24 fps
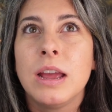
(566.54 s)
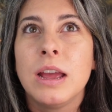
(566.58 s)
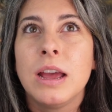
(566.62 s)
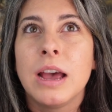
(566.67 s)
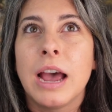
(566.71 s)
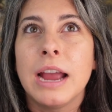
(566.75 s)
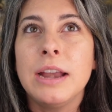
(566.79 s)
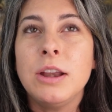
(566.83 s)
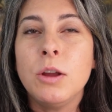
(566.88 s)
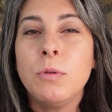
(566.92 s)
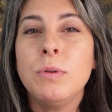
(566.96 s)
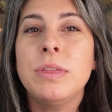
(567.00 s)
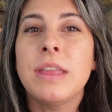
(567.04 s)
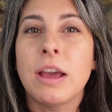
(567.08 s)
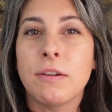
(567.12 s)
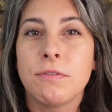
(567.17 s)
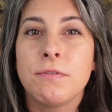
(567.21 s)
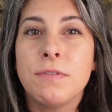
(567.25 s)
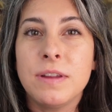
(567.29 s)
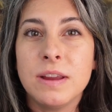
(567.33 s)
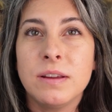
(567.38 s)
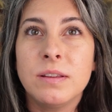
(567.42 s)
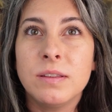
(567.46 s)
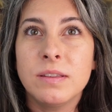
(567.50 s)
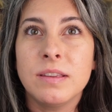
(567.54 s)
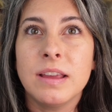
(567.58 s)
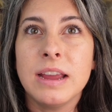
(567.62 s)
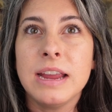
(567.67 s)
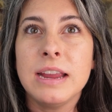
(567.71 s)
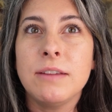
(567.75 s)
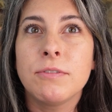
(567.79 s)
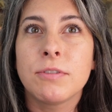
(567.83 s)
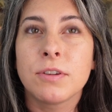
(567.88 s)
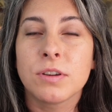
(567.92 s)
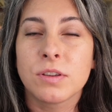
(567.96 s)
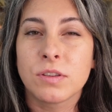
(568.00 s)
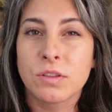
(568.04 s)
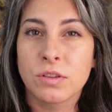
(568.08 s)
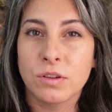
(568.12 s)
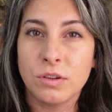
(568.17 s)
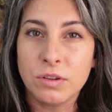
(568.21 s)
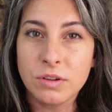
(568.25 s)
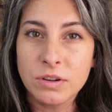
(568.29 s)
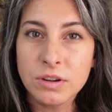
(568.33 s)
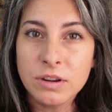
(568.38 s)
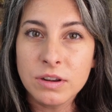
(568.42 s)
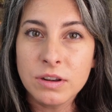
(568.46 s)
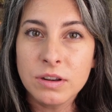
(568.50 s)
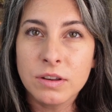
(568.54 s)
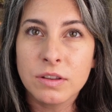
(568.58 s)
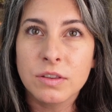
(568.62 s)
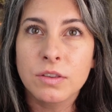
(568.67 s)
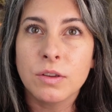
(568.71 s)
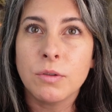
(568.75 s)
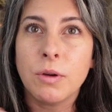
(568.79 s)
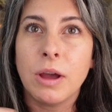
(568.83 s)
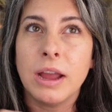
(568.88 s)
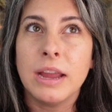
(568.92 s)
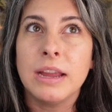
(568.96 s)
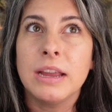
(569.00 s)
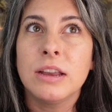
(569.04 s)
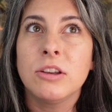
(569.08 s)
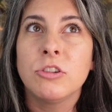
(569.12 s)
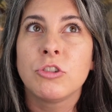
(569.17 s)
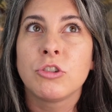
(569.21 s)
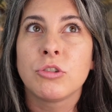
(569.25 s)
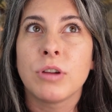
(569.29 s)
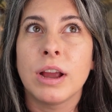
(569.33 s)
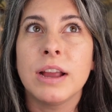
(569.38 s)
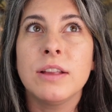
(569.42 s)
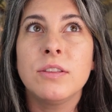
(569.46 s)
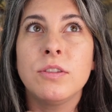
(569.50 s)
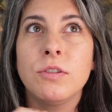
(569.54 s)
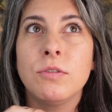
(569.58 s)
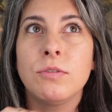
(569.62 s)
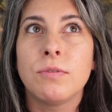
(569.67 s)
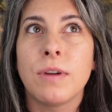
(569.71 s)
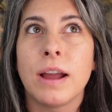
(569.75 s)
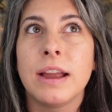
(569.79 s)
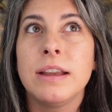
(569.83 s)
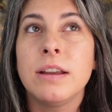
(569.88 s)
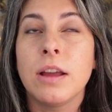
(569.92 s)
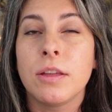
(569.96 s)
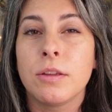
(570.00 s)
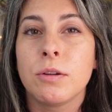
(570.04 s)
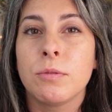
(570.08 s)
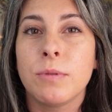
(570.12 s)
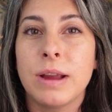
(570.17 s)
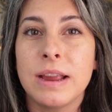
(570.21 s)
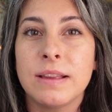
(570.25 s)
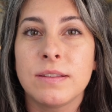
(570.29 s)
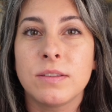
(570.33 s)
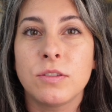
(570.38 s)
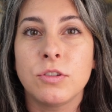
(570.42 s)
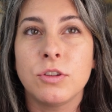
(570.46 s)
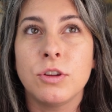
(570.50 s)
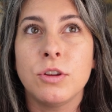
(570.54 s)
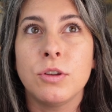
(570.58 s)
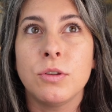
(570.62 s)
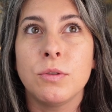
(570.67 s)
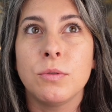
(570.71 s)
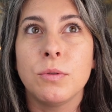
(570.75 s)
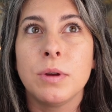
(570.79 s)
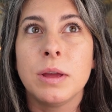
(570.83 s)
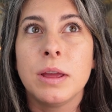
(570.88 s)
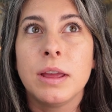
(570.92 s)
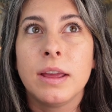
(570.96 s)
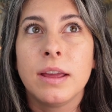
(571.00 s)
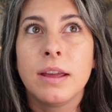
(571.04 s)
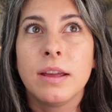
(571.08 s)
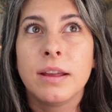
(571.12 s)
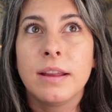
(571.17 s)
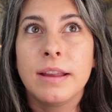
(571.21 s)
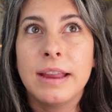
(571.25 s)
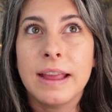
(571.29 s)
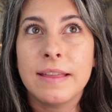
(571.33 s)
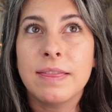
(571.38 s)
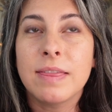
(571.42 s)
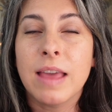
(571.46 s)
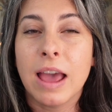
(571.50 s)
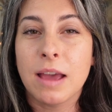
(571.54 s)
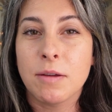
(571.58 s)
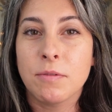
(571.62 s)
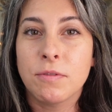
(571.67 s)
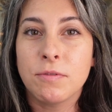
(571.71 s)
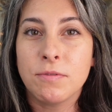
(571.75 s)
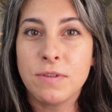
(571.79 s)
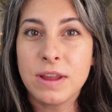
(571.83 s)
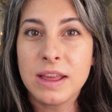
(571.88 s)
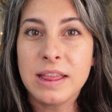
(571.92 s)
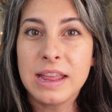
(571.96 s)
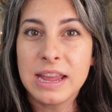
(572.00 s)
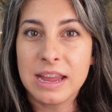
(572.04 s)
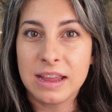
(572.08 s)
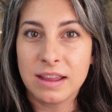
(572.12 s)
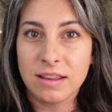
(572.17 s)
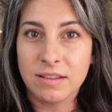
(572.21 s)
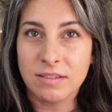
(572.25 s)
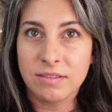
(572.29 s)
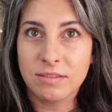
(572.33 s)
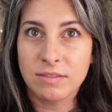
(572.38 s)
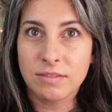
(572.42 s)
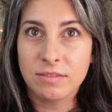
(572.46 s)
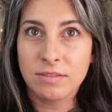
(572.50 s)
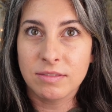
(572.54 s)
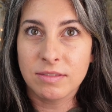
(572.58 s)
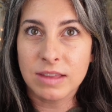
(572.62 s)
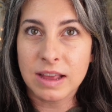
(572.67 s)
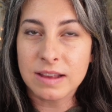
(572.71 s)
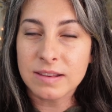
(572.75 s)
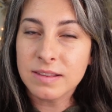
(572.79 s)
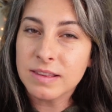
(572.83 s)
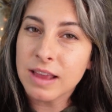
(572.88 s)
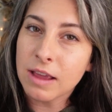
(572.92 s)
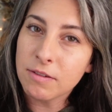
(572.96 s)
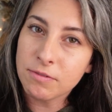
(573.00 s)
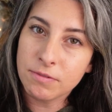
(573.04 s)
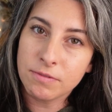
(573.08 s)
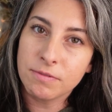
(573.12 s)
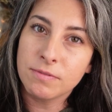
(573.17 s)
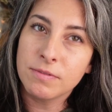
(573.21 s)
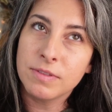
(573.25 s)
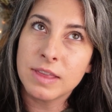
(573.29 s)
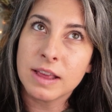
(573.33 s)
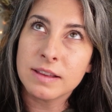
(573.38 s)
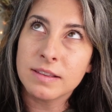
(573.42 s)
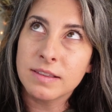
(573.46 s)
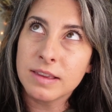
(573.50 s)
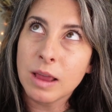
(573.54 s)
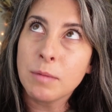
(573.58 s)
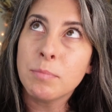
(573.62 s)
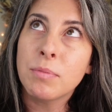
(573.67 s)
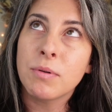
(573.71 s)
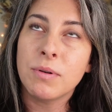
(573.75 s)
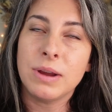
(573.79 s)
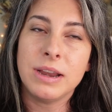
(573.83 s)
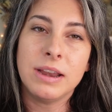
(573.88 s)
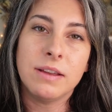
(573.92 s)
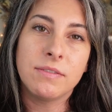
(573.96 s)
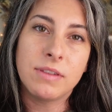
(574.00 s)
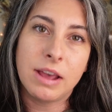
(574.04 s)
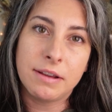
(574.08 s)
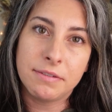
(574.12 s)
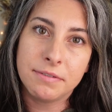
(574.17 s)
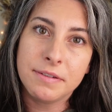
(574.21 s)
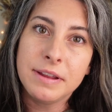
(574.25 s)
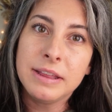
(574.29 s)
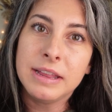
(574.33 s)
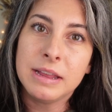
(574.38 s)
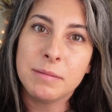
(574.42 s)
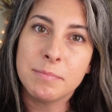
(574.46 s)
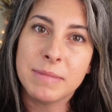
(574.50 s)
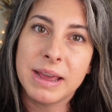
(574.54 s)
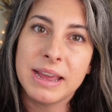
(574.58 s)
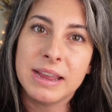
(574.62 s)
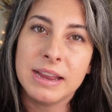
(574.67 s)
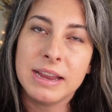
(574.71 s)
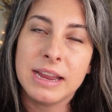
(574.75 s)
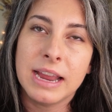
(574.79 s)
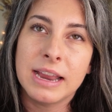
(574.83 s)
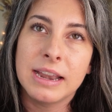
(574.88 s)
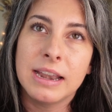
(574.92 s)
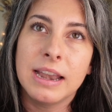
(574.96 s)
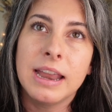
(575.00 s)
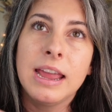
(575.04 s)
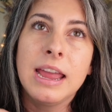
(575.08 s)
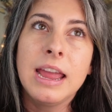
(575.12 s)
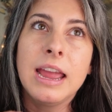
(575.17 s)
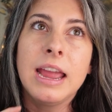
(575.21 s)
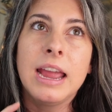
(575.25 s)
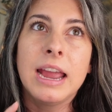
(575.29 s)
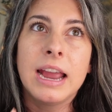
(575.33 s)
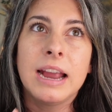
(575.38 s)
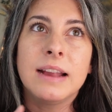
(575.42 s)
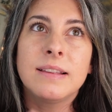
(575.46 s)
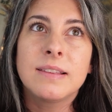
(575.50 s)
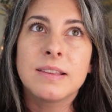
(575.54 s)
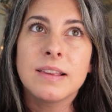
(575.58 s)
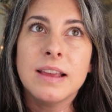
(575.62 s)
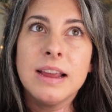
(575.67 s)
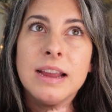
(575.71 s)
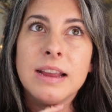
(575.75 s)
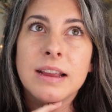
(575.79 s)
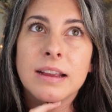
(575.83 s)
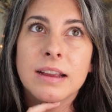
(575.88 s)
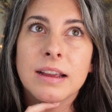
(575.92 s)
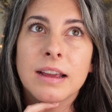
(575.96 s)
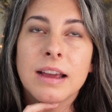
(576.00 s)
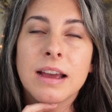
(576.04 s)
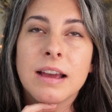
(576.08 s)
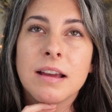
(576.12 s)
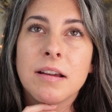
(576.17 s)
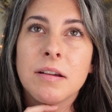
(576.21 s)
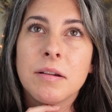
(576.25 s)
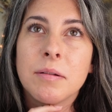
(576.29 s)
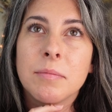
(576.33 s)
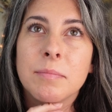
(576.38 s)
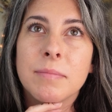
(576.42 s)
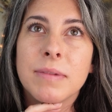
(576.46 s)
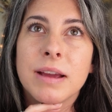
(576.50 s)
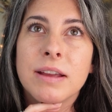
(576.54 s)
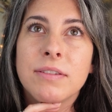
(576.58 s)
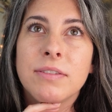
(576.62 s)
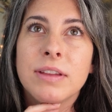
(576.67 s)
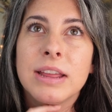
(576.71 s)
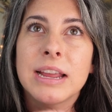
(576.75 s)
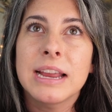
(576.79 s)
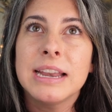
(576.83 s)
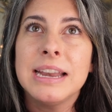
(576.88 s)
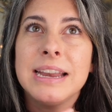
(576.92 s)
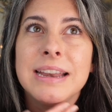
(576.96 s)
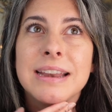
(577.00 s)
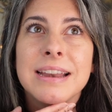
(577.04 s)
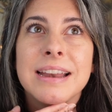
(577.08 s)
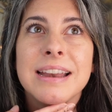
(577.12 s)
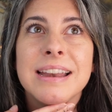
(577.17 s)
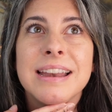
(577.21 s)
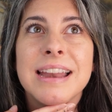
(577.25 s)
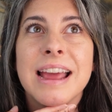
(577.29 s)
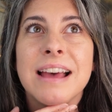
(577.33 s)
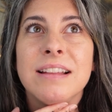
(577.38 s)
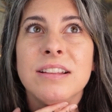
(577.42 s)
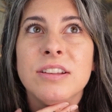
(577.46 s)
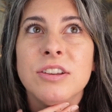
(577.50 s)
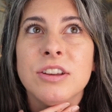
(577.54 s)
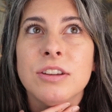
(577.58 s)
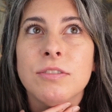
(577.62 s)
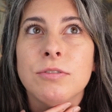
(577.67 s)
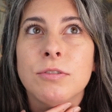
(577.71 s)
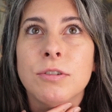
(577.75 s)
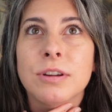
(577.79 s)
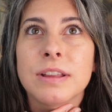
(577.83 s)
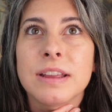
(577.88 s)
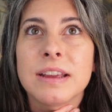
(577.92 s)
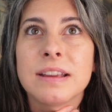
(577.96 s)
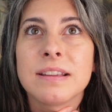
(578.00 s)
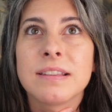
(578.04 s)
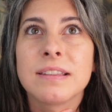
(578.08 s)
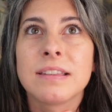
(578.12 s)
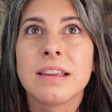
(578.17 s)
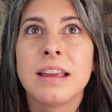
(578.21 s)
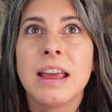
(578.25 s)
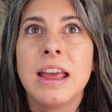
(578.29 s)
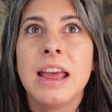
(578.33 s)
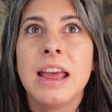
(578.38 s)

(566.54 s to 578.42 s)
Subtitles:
what that feels like for certain, so I can try to find other ways to get that feeling set point of that feeling met again. It's like, I feel like I need an analogy for this.